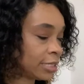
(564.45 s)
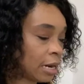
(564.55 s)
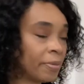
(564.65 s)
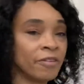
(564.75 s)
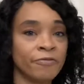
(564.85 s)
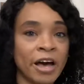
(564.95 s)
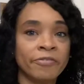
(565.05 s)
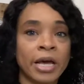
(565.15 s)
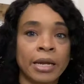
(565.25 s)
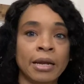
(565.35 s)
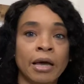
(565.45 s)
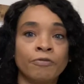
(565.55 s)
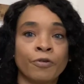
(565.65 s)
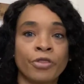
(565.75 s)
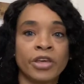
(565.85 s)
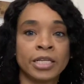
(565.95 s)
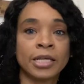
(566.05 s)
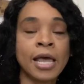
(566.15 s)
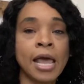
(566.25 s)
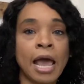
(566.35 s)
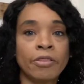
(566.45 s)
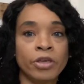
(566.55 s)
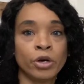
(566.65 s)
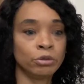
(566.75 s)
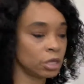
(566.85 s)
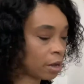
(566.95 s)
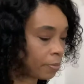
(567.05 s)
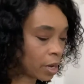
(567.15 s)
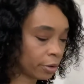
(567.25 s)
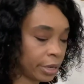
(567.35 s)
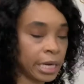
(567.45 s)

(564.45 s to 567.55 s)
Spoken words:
and I paid $5.99 for this at the Old Time Pottery,